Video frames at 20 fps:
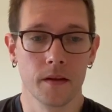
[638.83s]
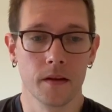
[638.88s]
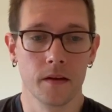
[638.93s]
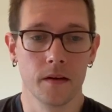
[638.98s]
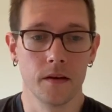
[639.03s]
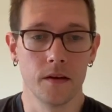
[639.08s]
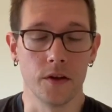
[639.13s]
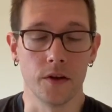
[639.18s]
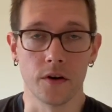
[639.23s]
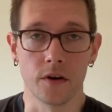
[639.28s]

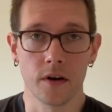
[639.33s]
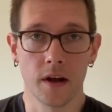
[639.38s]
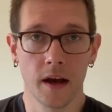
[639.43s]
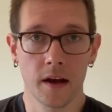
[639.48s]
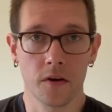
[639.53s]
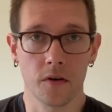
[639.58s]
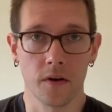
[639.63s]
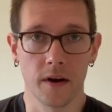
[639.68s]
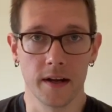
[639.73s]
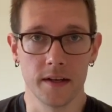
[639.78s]
You're not
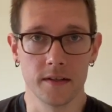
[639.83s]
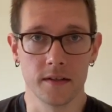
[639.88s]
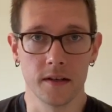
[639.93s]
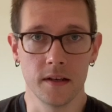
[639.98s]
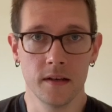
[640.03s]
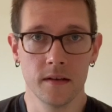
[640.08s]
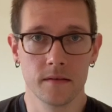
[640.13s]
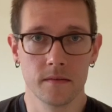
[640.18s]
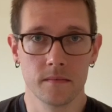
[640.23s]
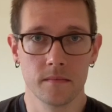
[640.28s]

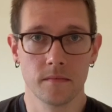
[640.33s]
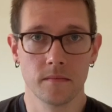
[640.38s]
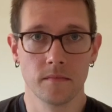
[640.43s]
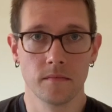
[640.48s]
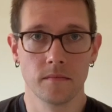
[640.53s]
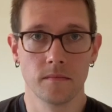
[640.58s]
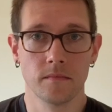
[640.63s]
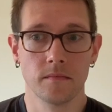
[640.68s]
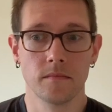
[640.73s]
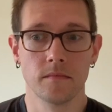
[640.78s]
crazy.
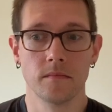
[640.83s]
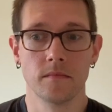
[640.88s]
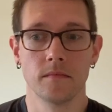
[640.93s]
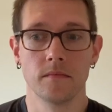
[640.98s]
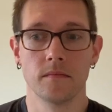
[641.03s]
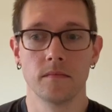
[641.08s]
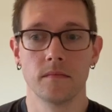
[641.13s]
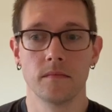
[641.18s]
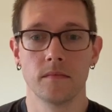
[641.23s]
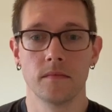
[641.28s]

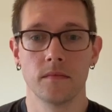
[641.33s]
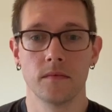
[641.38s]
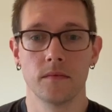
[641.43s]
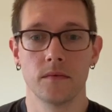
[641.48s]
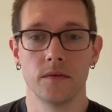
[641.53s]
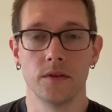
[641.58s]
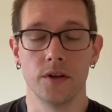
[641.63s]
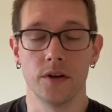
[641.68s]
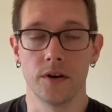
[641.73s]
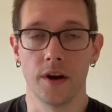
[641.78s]

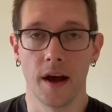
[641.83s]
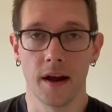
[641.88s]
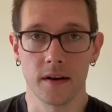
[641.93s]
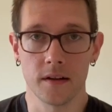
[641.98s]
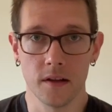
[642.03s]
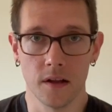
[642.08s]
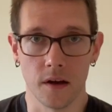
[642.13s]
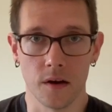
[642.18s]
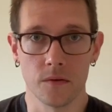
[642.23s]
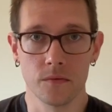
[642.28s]
You're not
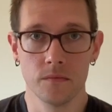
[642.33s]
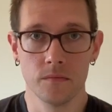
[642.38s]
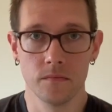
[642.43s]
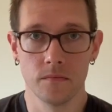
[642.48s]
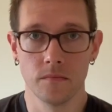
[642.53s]
alone.